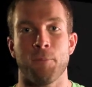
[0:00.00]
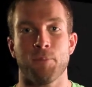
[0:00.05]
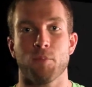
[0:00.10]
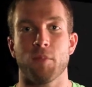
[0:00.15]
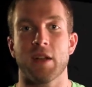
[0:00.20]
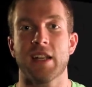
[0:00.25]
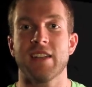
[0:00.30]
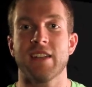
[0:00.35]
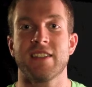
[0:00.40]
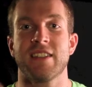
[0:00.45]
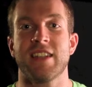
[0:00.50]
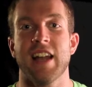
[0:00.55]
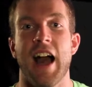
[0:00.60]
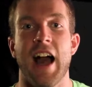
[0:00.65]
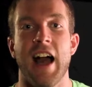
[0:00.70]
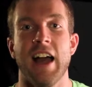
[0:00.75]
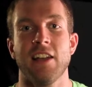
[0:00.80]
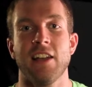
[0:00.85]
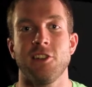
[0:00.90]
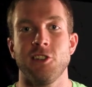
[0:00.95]
Because
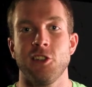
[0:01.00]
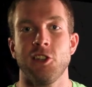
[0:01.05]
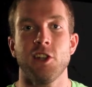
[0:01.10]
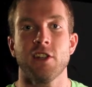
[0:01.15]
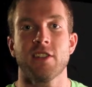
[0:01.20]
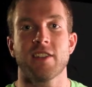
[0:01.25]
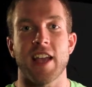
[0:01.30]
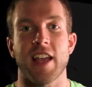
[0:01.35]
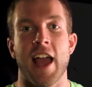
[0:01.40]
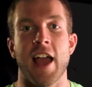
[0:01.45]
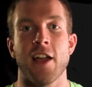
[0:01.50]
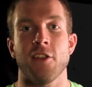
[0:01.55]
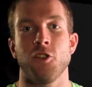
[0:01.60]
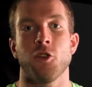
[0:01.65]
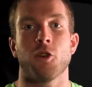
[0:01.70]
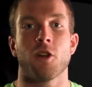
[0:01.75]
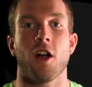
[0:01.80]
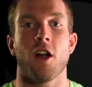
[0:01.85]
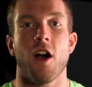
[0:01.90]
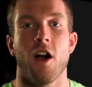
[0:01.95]
God looks at
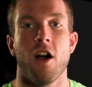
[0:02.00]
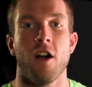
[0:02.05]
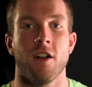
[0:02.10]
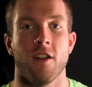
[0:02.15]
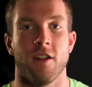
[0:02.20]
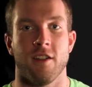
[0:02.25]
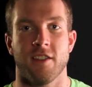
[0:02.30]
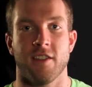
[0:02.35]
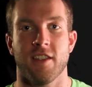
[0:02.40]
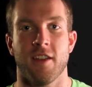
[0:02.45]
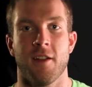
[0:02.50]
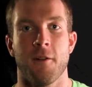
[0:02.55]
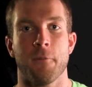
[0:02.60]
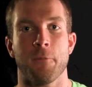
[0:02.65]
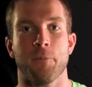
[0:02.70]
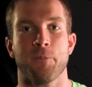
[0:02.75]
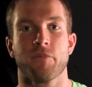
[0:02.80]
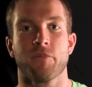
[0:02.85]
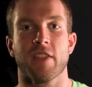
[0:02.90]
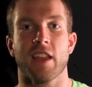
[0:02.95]
your heart.
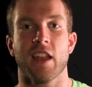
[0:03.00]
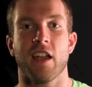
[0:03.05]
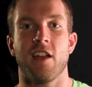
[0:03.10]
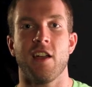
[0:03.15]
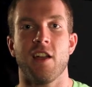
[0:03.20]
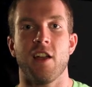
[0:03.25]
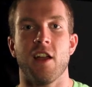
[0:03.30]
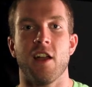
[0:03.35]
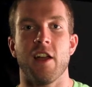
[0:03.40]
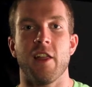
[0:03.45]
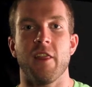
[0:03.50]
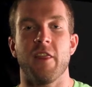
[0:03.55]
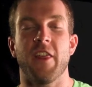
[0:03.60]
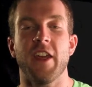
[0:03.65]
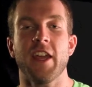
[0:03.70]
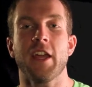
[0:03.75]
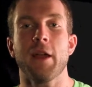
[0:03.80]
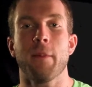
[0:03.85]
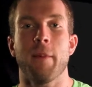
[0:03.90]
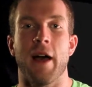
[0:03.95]

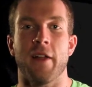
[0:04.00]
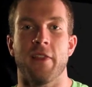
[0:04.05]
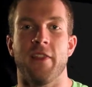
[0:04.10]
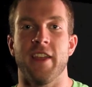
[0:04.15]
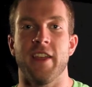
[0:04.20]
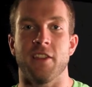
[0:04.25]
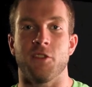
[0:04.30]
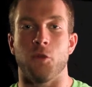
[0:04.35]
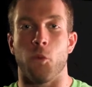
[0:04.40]
Think about this.